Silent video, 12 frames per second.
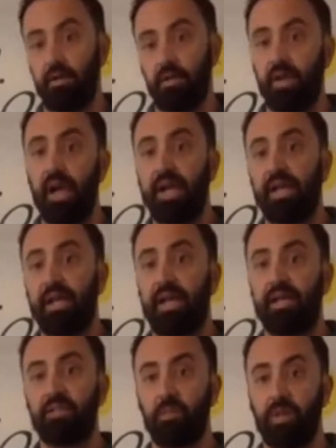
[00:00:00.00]
You're not going to
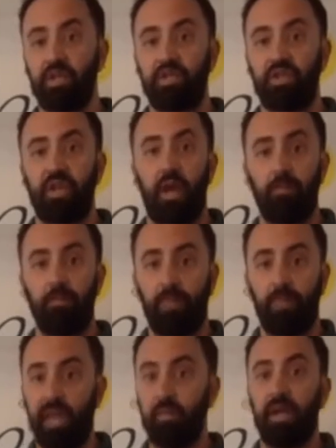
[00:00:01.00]
get as much
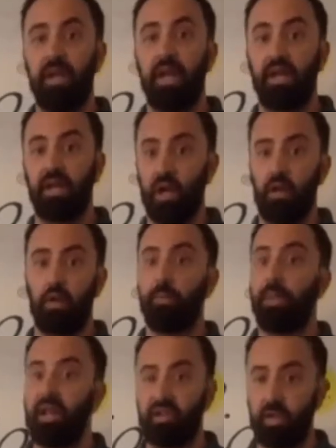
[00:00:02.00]
pigment and color
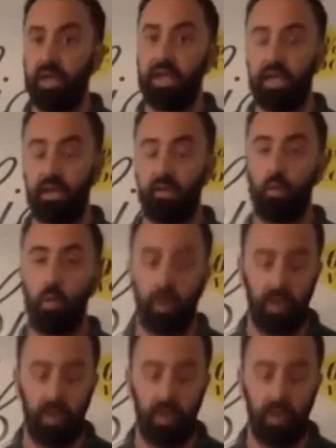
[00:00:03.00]
penetrating into the wood.